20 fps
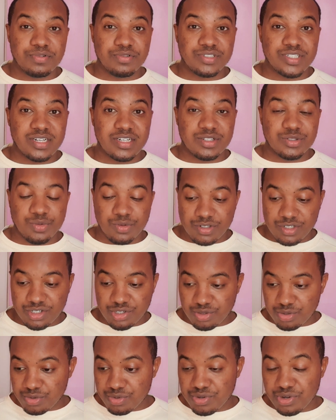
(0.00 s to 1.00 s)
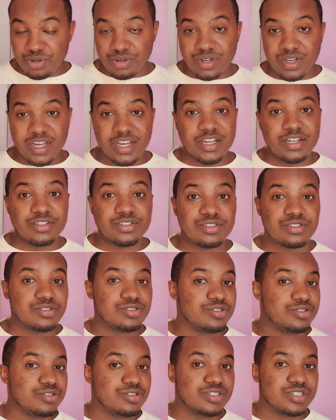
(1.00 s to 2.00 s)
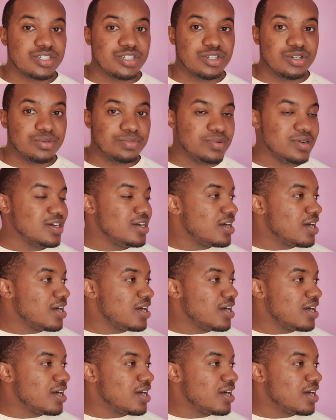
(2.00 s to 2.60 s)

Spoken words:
just want to go into YouTube